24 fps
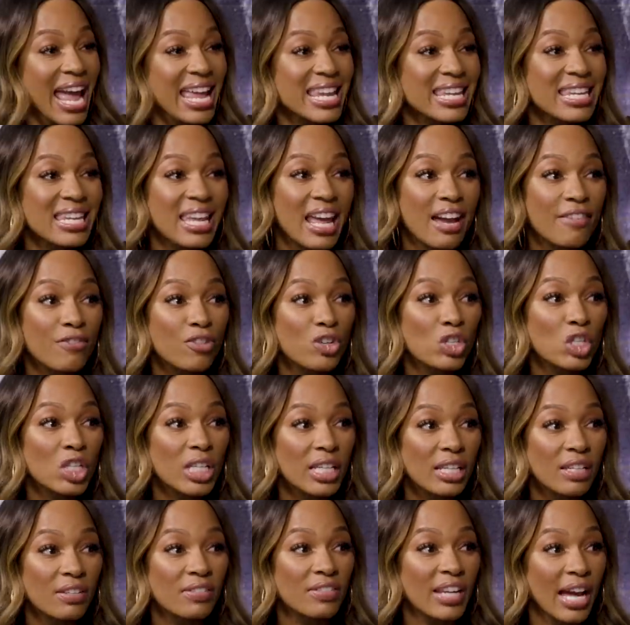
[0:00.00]
I had never
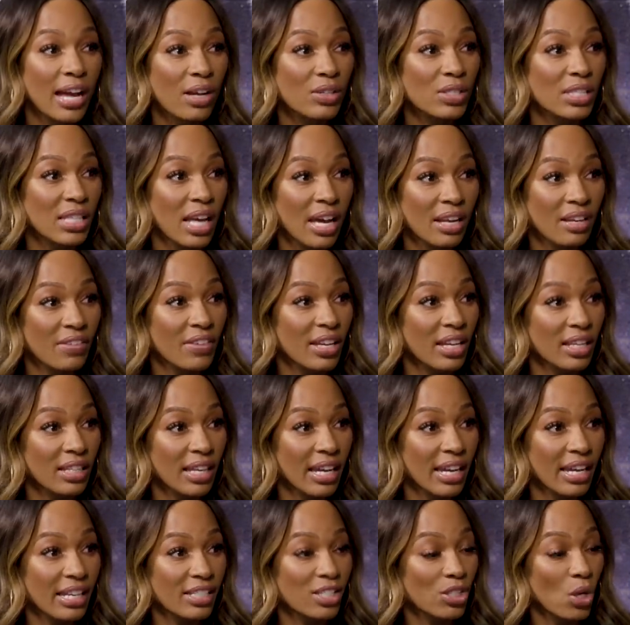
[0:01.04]
lived outside of
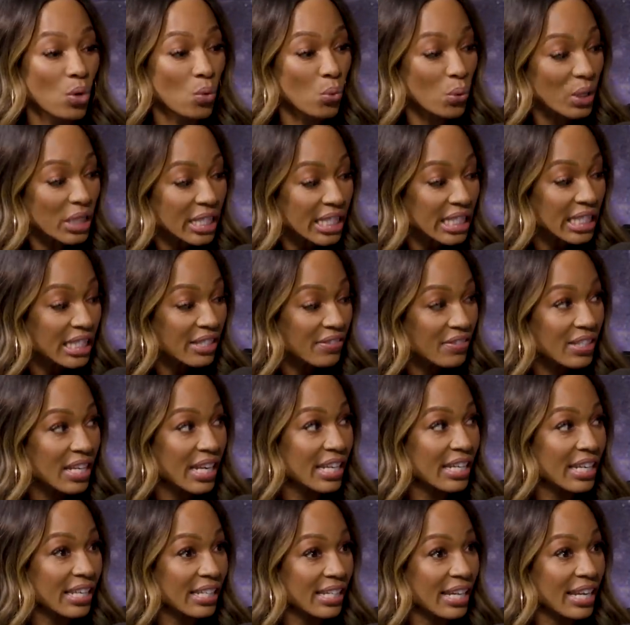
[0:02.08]
LA, so really living
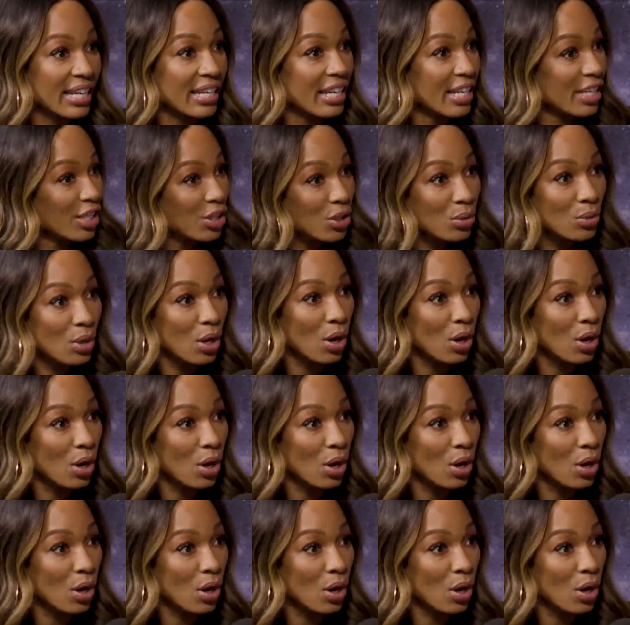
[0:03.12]
in Atlanta, and you